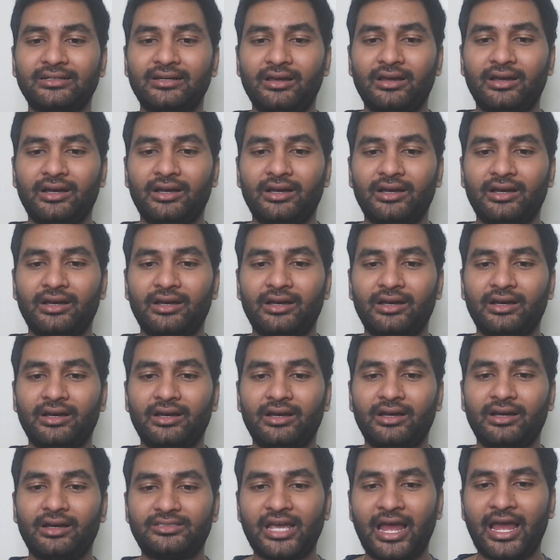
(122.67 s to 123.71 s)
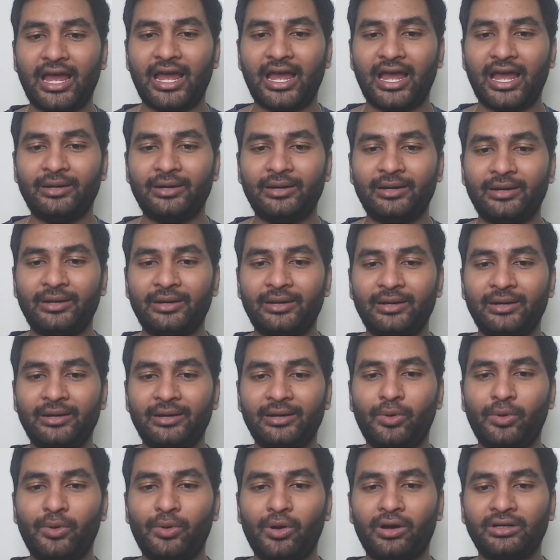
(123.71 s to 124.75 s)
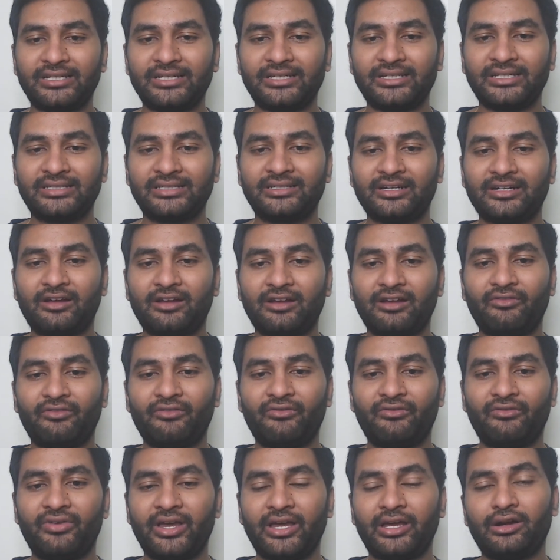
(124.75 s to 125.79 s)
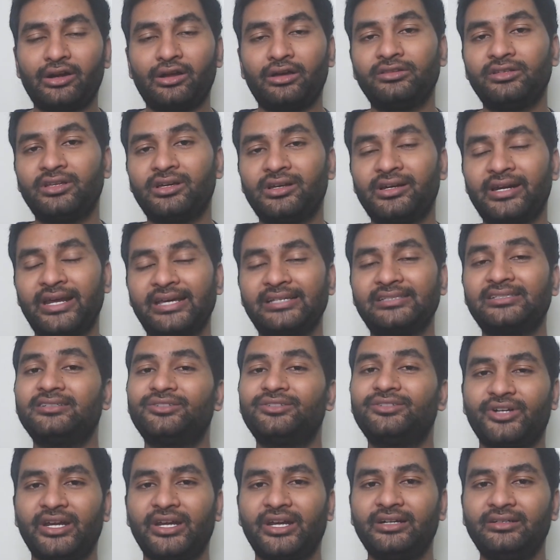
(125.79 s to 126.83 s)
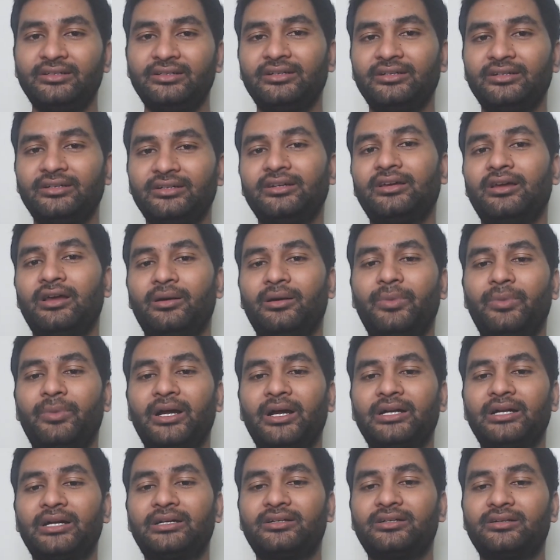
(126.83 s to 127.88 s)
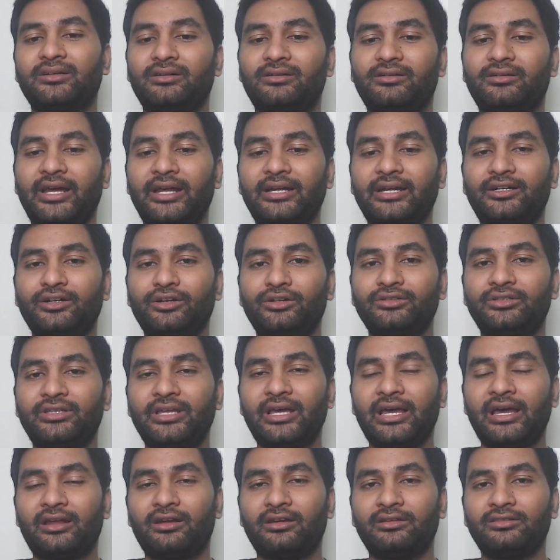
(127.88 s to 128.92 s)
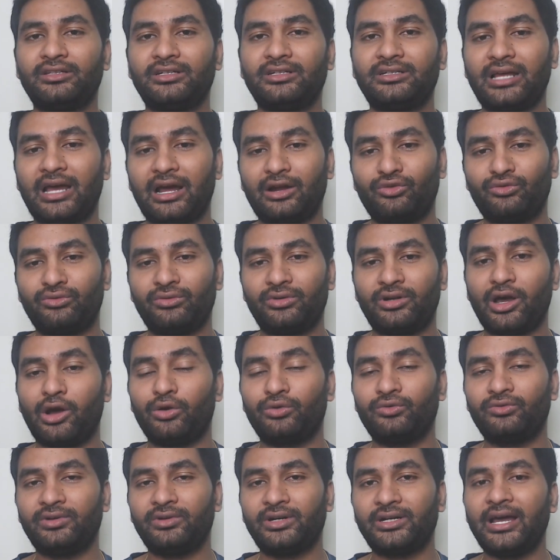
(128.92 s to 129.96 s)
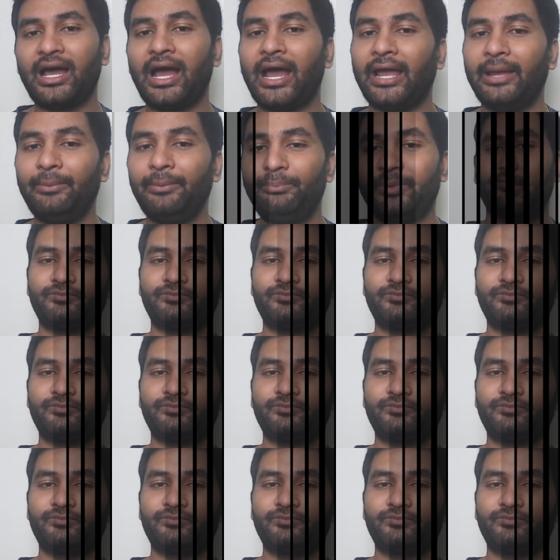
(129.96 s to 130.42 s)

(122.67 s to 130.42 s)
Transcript: see that chatbots etc. were on the rising trend, but right now they are on the downward hype.